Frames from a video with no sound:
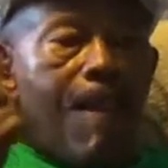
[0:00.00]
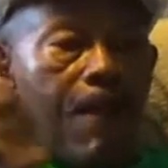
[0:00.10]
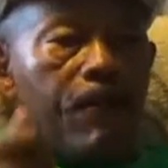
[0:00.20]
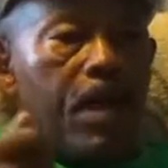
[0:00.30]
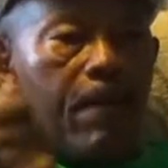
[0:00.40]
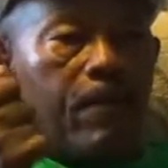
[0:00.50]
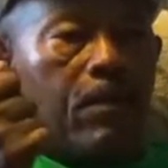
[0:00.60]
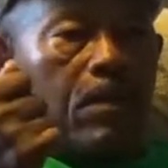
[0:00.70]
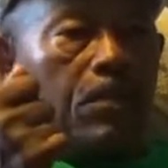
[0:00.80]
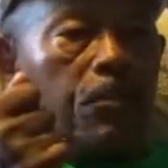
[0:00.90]
of
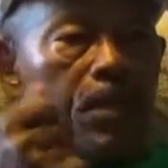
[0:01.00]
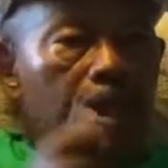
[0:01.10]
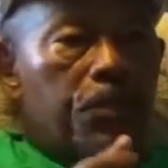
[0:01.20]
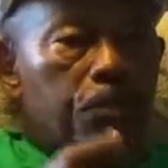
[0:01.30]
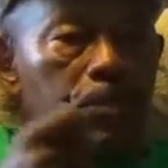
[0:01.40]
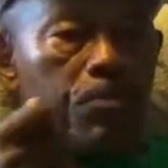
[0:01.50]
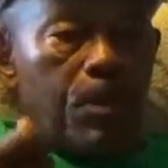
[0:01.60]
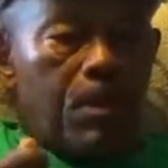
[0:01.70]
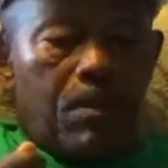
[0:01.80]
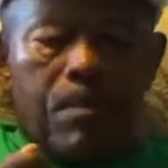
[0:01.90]
having this relationship
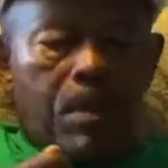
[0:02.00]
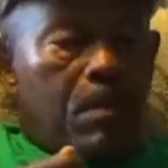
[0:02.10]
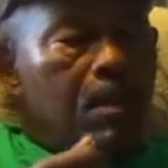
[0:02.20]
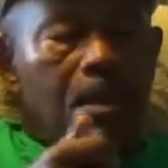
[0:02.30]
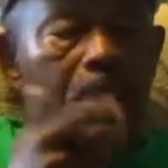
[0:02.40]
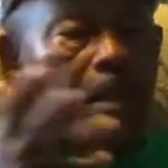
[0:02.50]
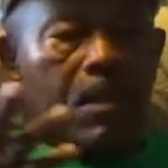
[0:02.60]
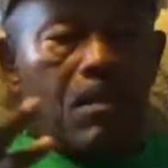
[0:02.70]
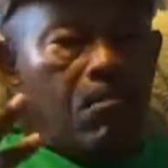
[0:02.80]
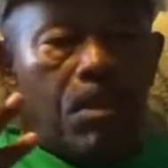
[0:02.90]
with his mother,
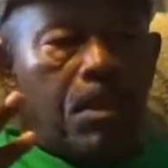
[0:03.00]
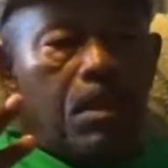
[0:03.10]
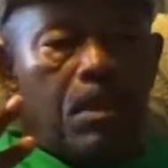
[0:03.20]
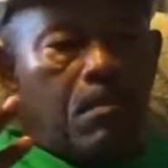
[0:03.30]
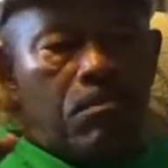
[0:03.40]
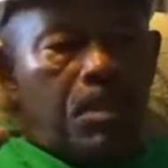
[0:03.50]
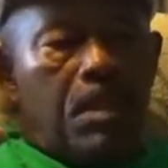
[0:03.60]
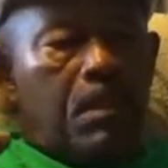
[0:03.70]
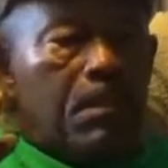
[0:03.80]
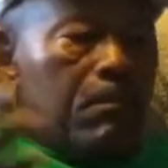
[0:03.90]
but he
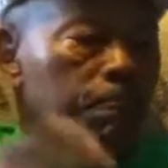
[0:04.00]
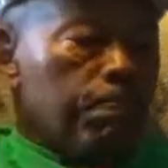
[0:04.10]
didn't,